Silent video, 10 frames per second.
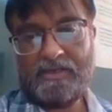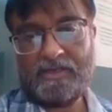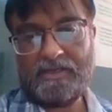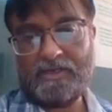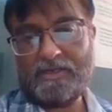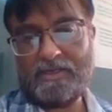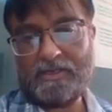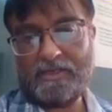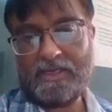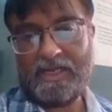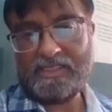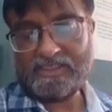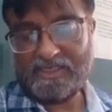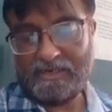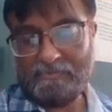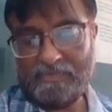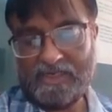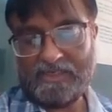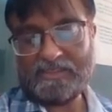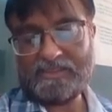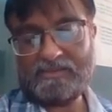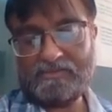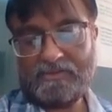uh, LCMS,